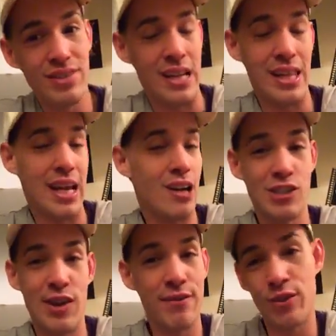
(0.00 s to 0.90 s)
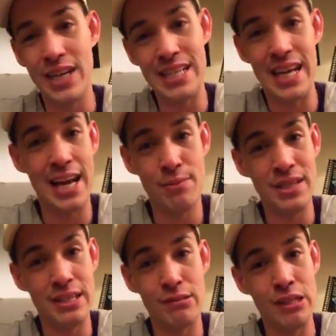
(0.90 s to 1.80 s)
And they also have Grey's
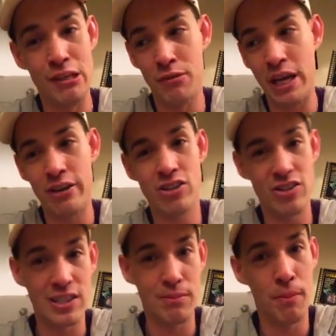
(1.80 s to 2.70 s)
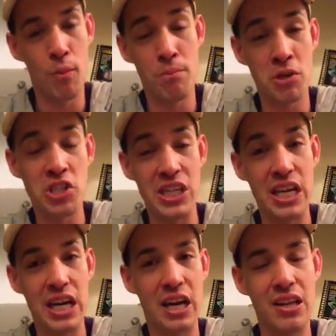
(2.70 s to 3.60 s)
Anatomy, characters merging in
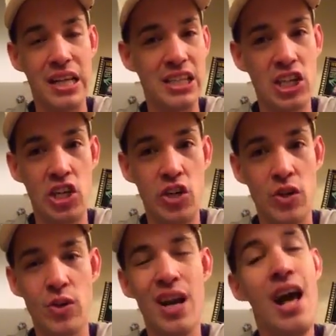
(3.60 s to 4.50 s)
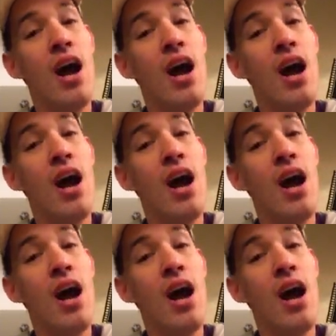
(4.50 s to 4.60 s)
and out. That's cute.